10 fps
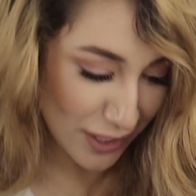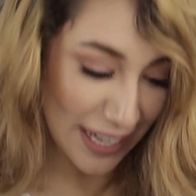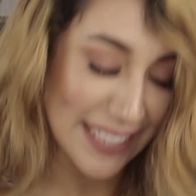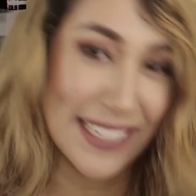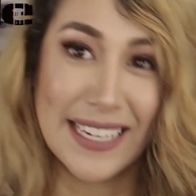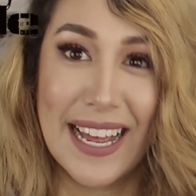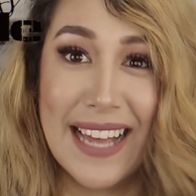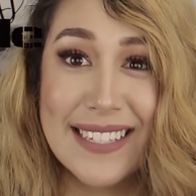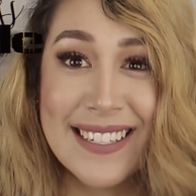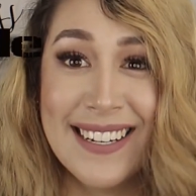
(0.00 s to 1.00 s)
I did it,
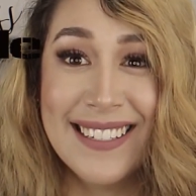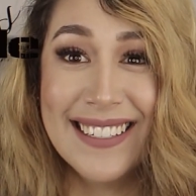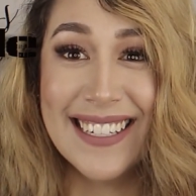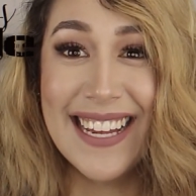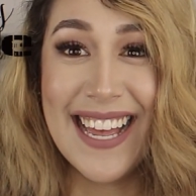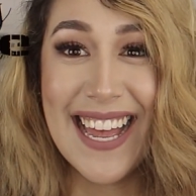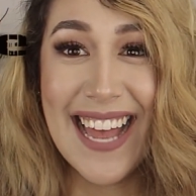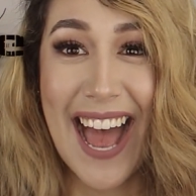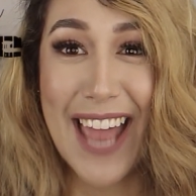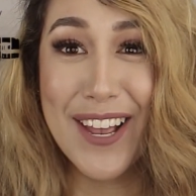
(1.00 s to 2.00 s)
guys.
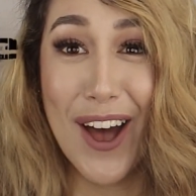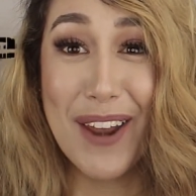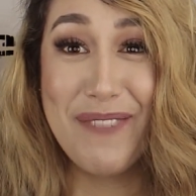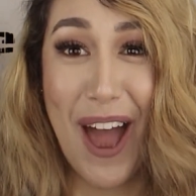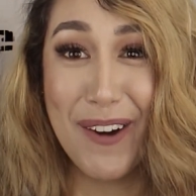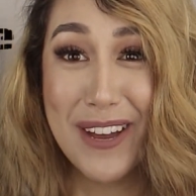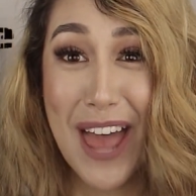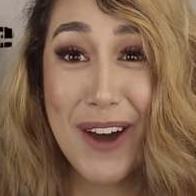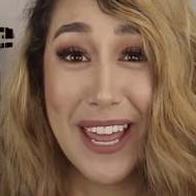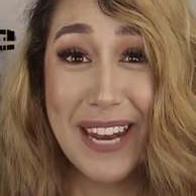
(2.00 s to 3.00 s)
I got him out
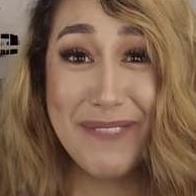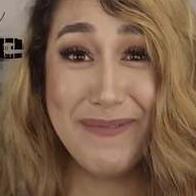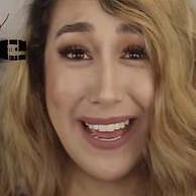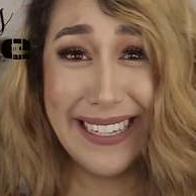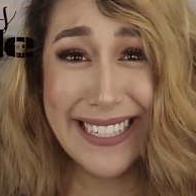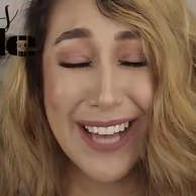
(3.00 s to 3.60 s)
without getting bit.